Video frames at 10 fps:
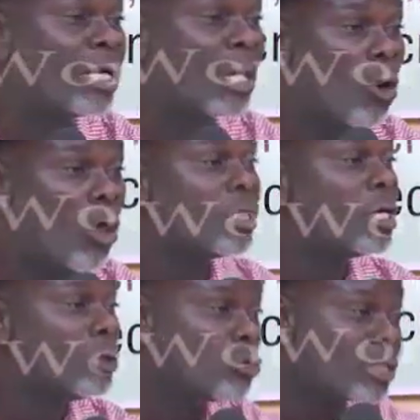the court,
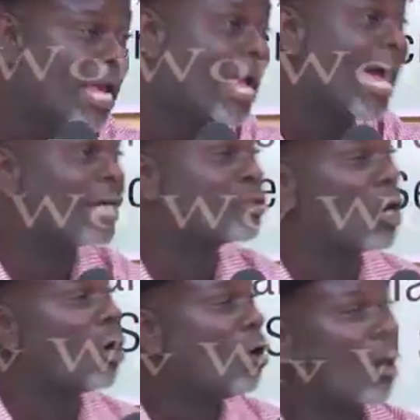you stay
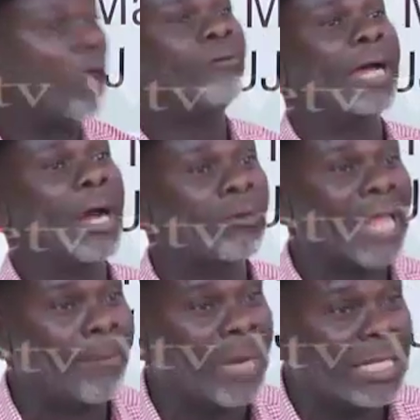action of
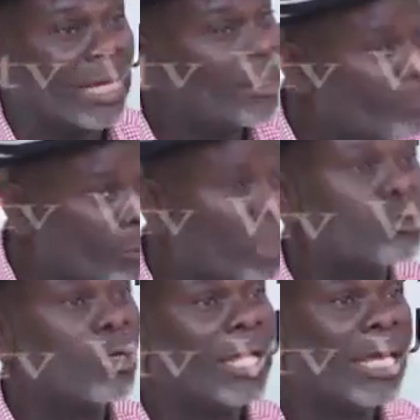that matter. But
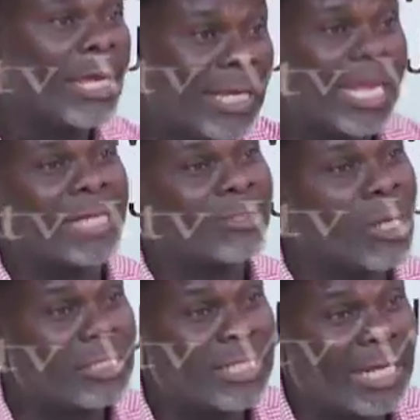today, he has
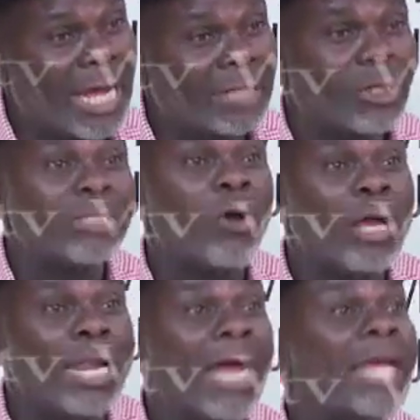not stayed action. He's
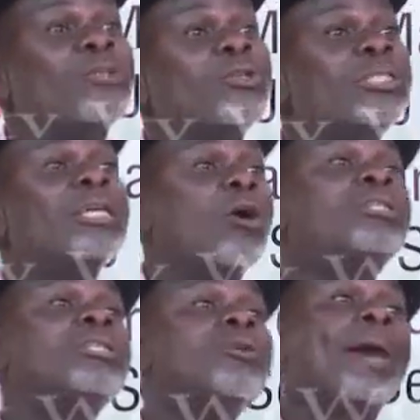going ahead to still
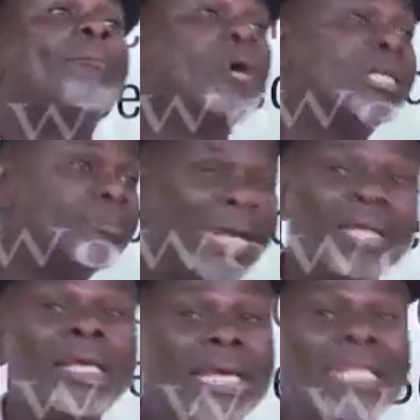continue
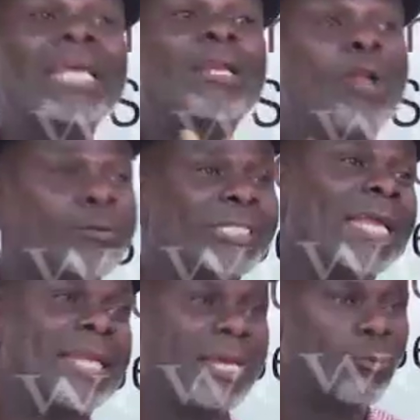appointment in a
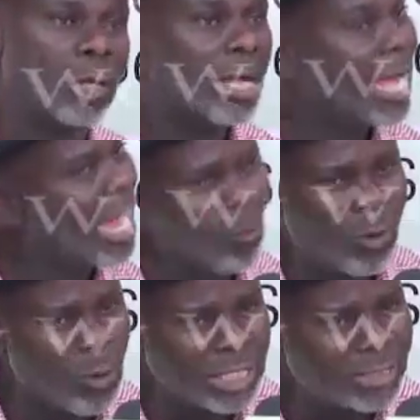lopsided way.
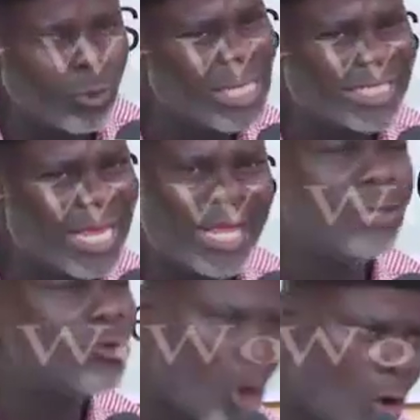And we say
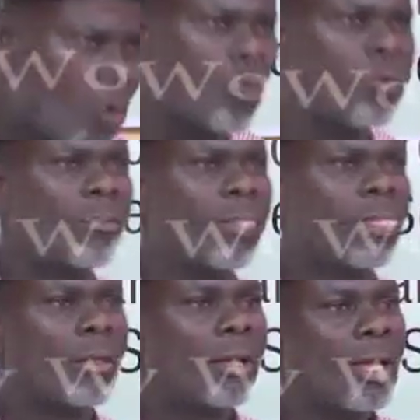no.
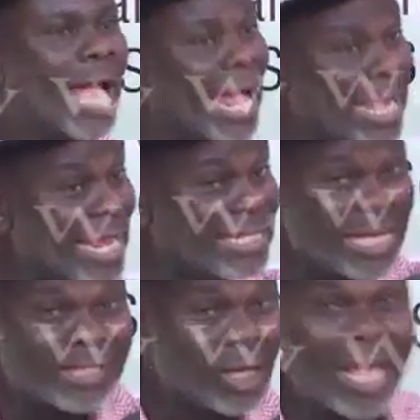And I
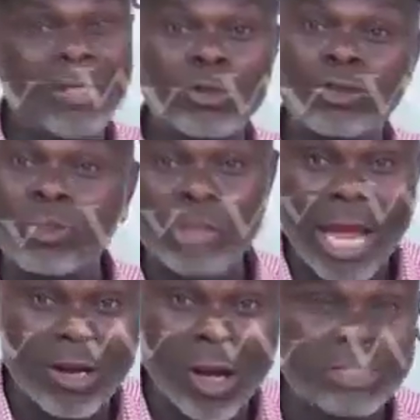think, Jonathan, you should
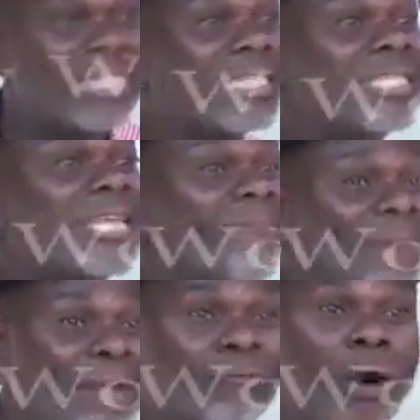join us. This is a
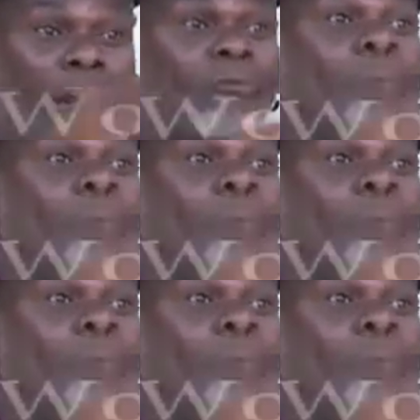fight for all of